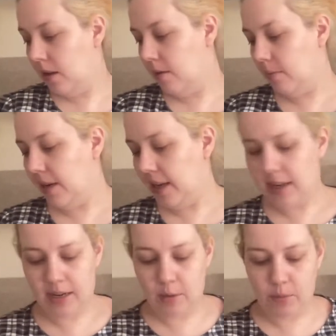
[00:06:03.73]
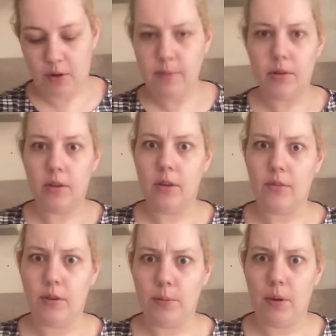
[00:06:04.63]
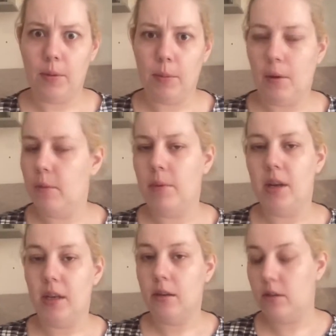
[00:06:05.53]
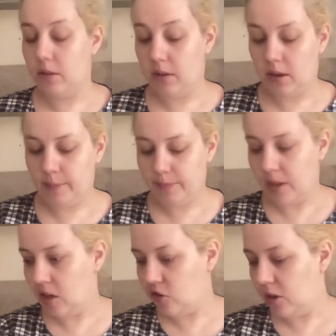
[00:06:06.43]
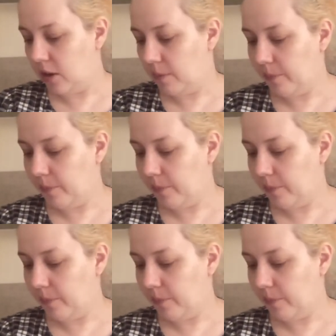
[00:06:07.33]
My leg now primed because I've just wiped the primer on my leg because, you know, as you do.